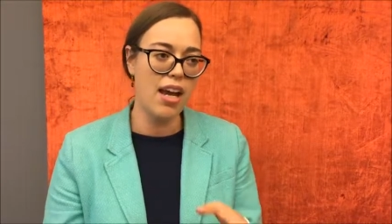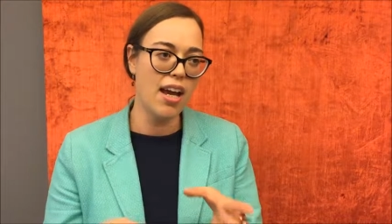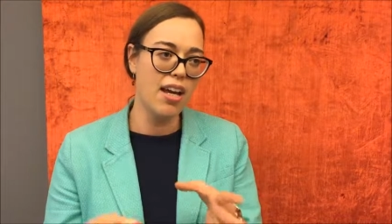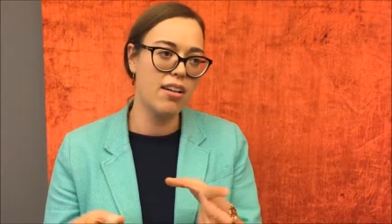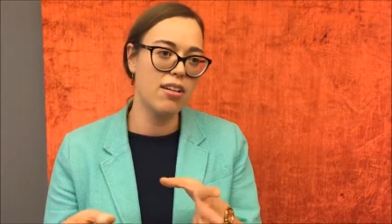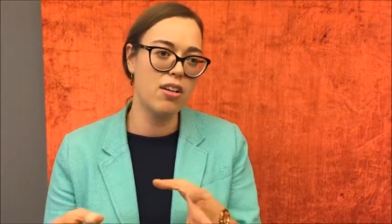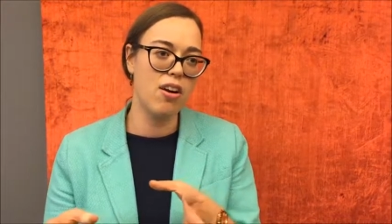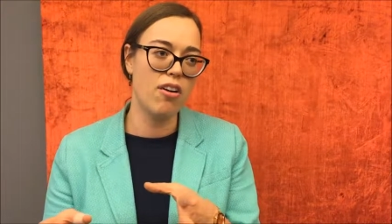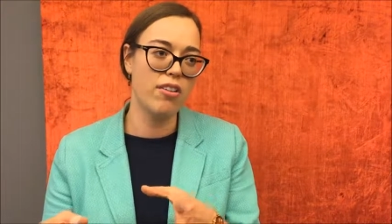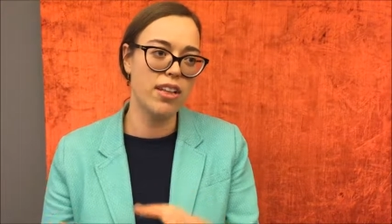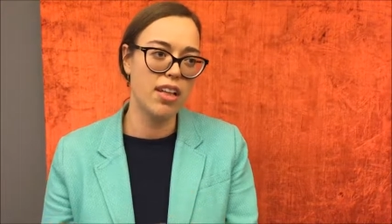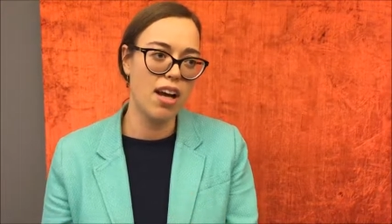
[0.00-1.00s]
And
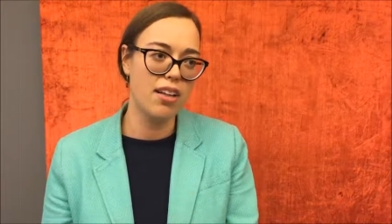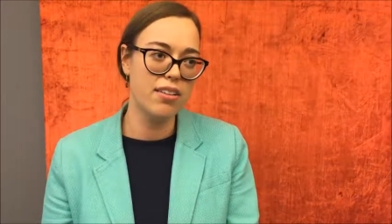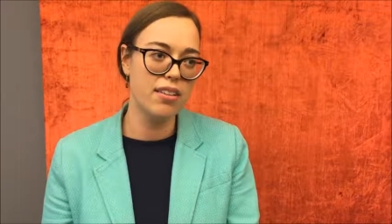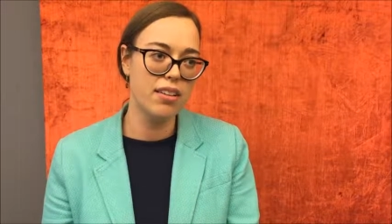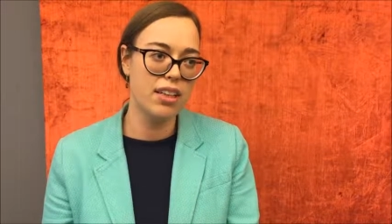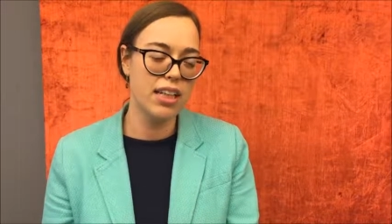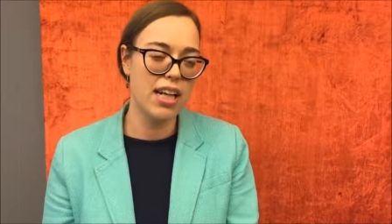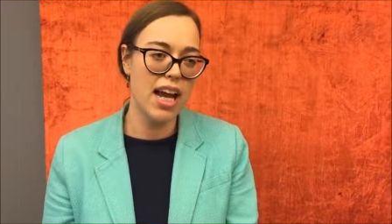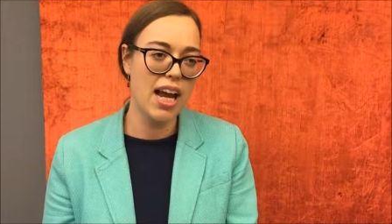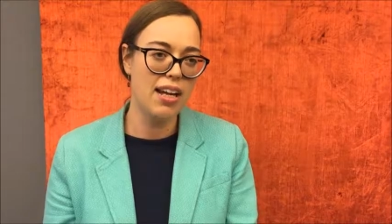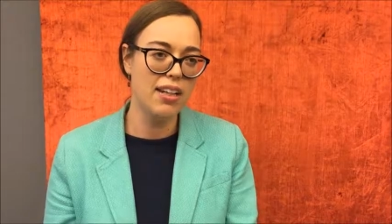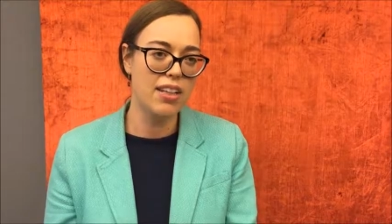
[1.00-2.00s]
on the other
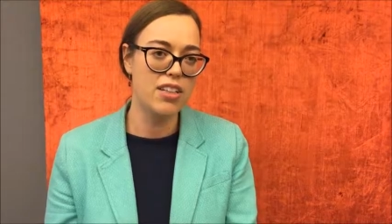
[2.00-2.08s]
hand,